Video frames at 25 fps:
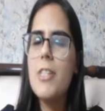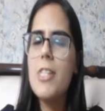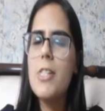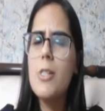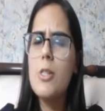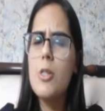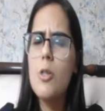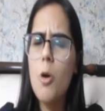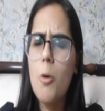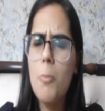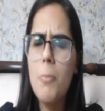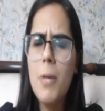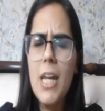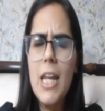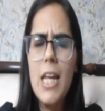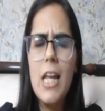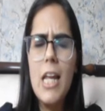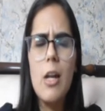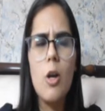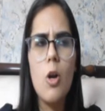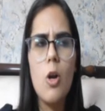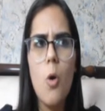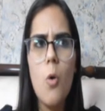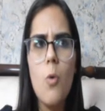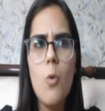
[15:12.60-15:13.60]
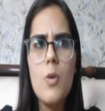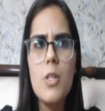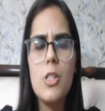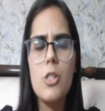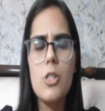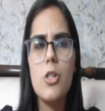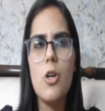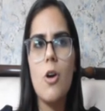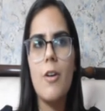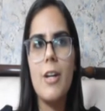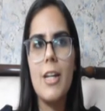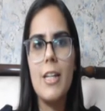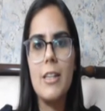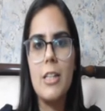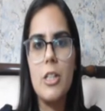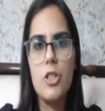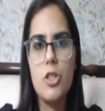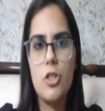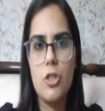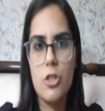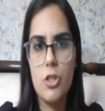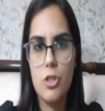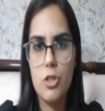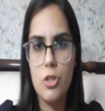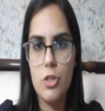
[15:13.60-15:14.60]
so many lows during the
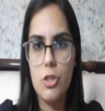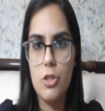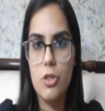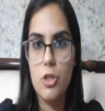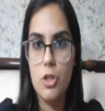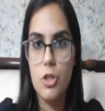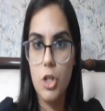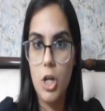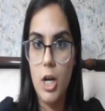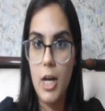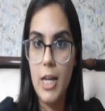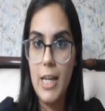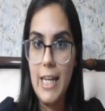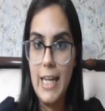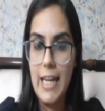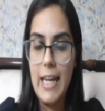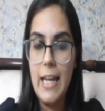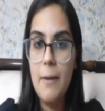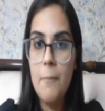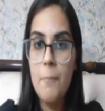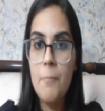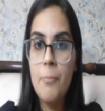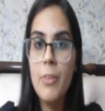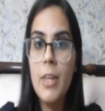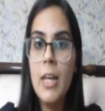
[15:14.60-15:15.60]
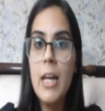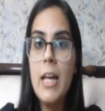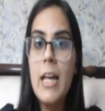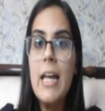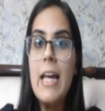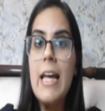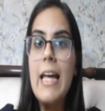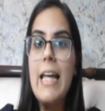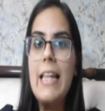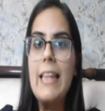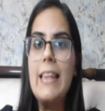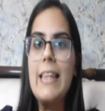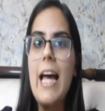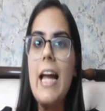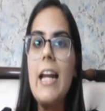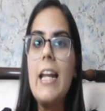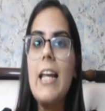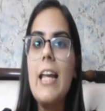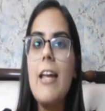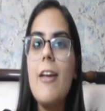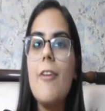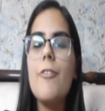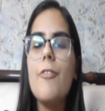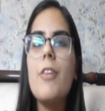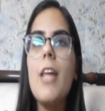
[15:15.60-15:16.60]
journey that
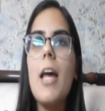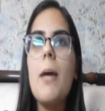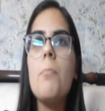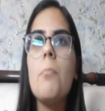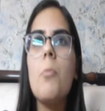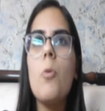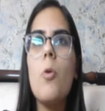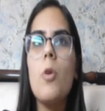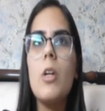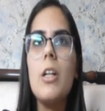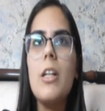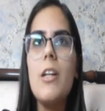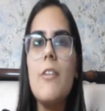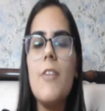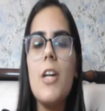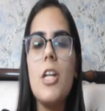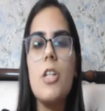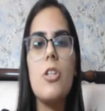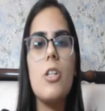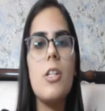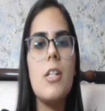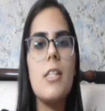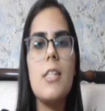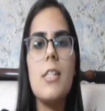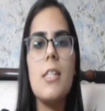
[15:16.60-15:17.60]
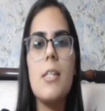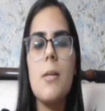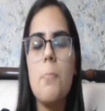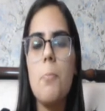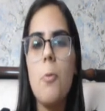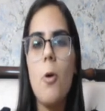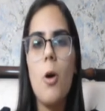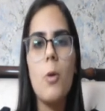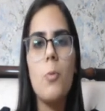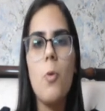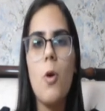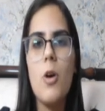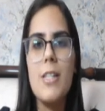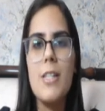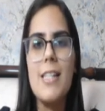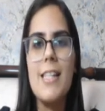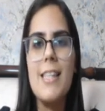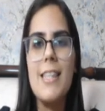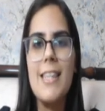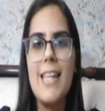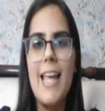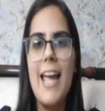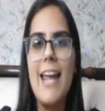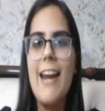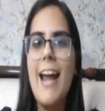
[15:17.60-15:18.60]
if that motivation and support
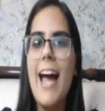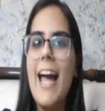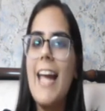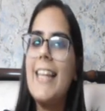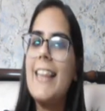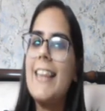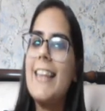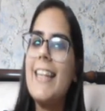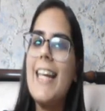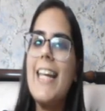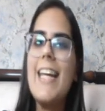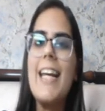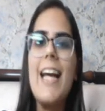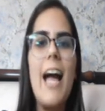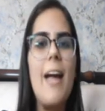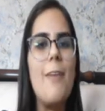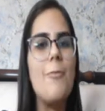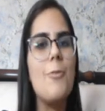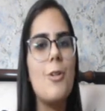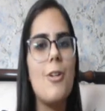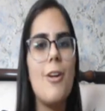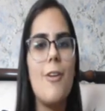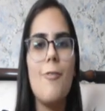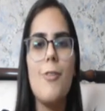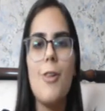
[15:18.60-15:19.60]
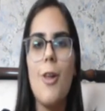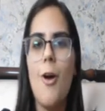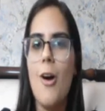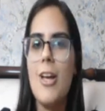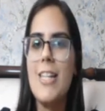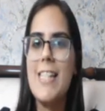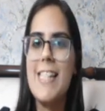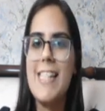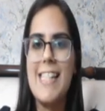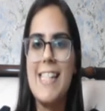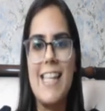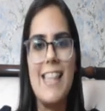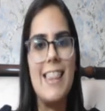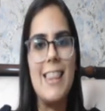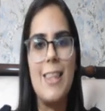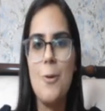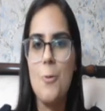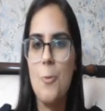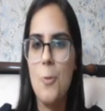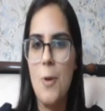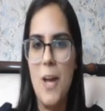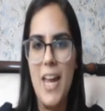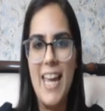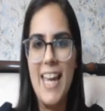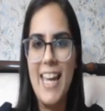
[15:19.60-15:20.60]
wasn't there, I think I would have lost in
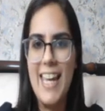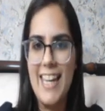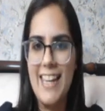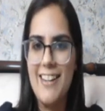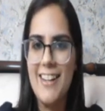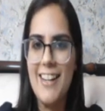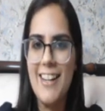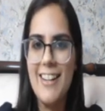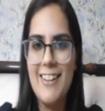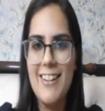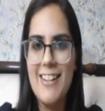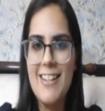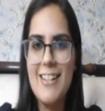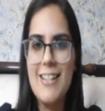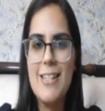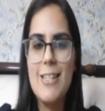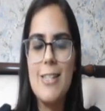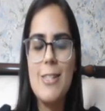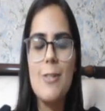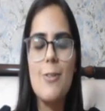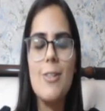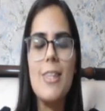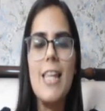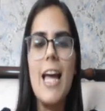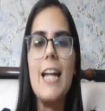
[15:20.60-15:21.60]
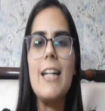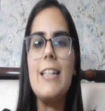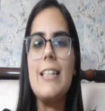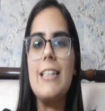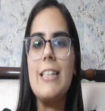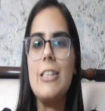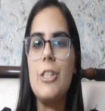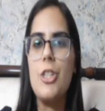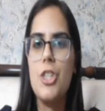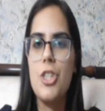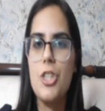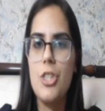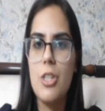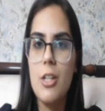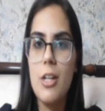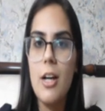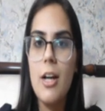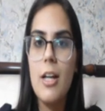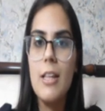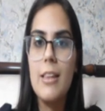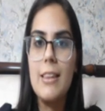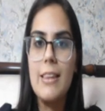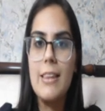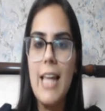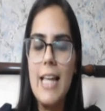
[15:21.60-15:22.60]
the way here. So that
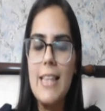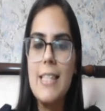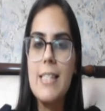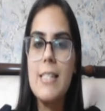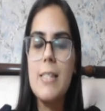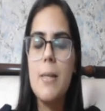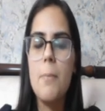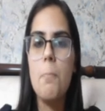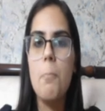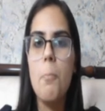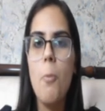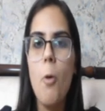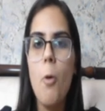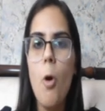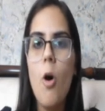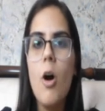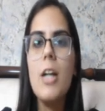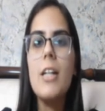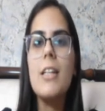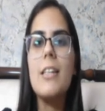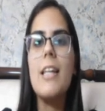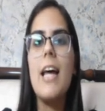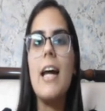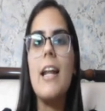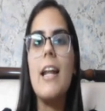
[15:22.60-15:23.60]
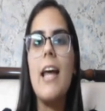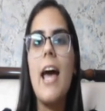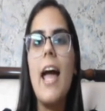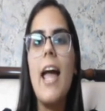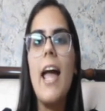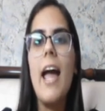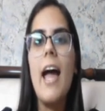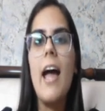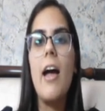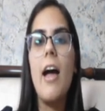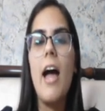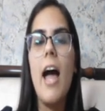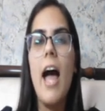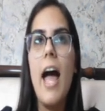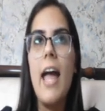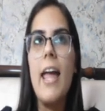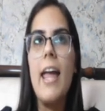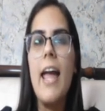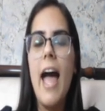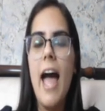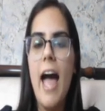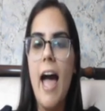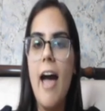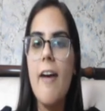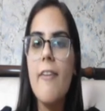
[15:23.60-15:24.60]
that support that I, ha
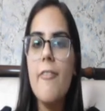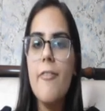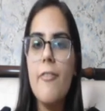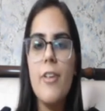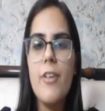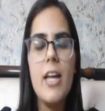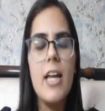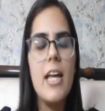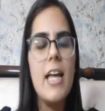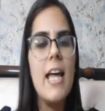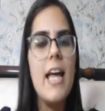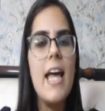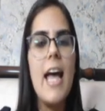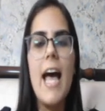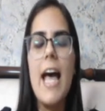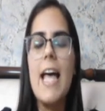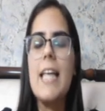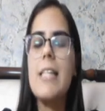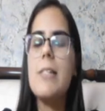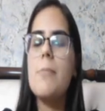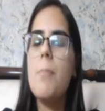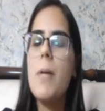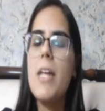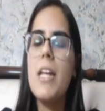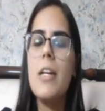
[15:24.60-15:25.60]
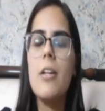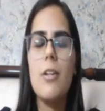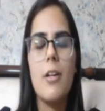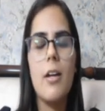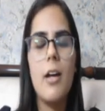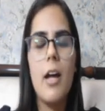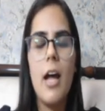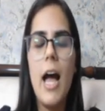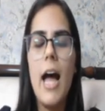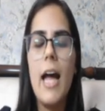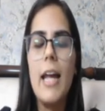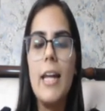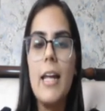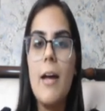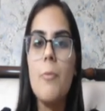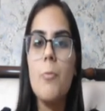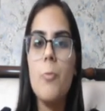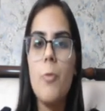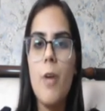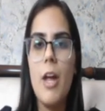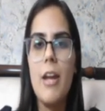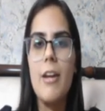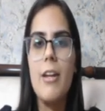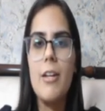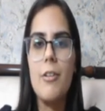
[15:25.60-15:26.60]
I have has been, I am
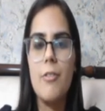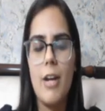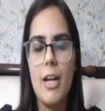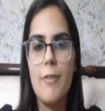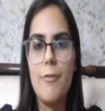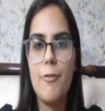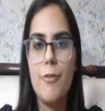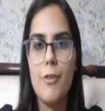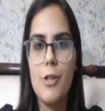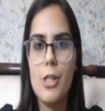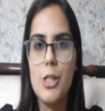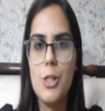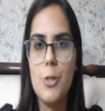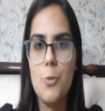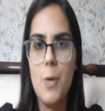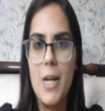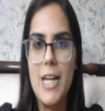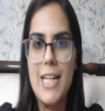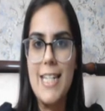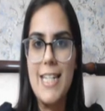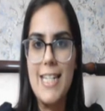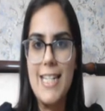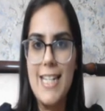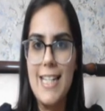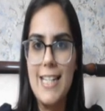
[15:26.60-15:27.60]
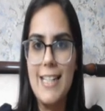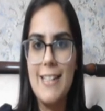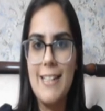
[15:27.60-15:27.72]
very grateful to it.